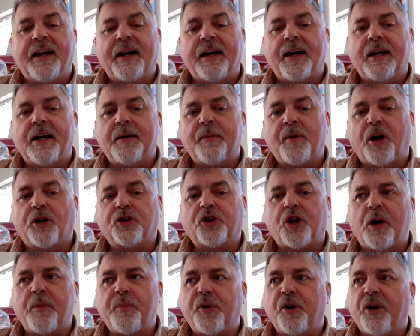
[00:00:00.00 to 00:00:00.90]
I'll
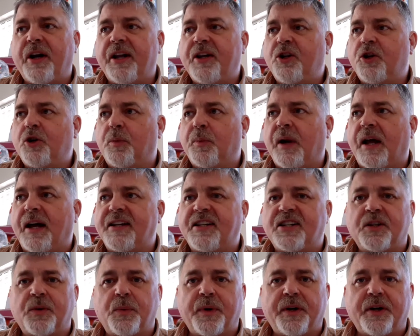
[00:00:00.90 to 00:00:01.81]
try and put a link up
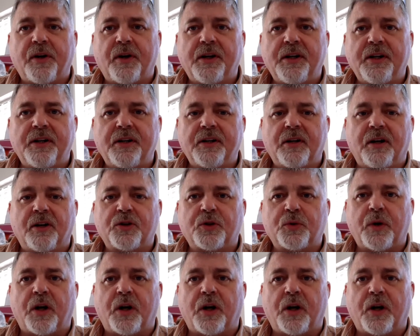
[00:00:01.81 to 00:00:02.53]
later when I